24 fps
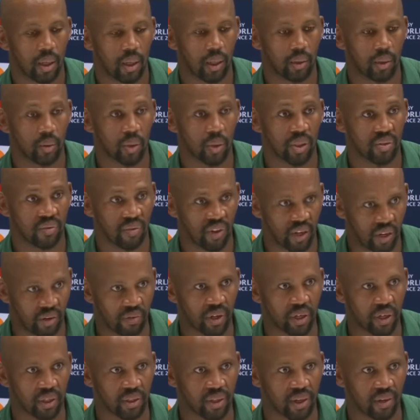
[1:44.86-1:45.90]
it was a very,
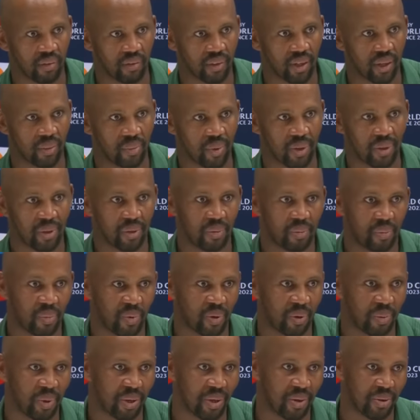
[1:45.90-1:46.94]
very tough game, you know,
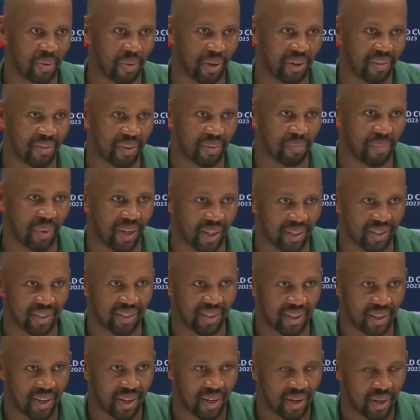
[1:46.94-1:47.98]
probably one of the
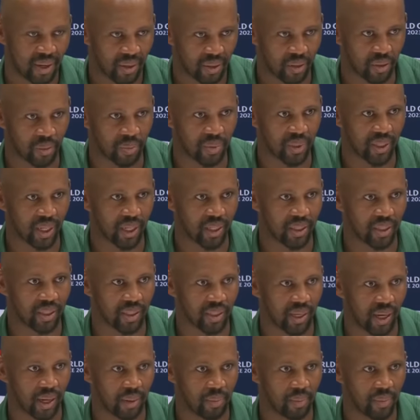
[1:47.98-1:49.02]
best group stages
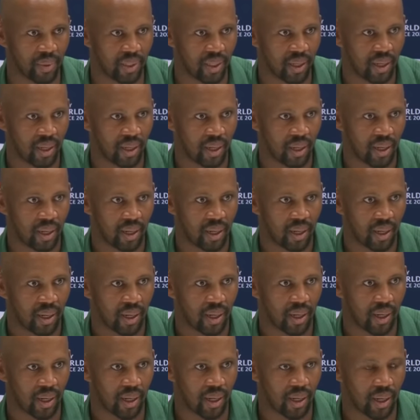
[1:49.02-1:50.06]
games.
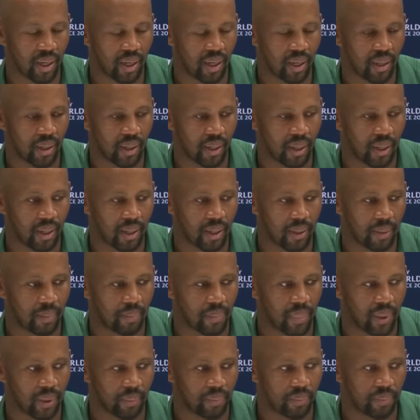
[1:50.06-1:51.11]

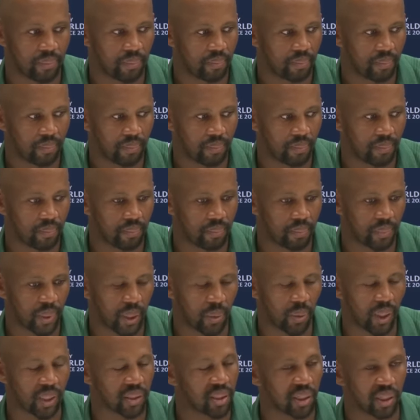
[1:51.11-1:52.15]
But
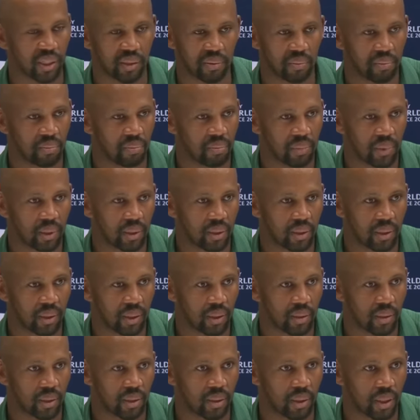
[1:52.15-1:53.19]
once again,
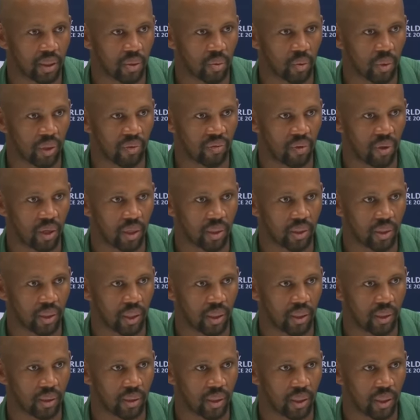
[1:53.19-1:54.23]
it's a test week for us,
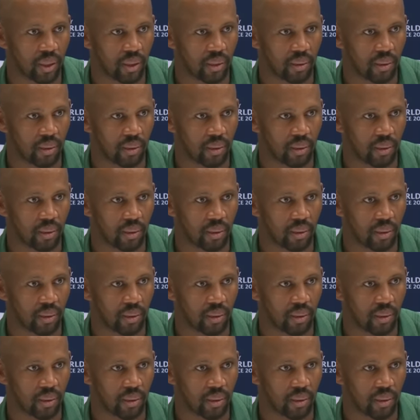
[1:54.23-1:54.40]
and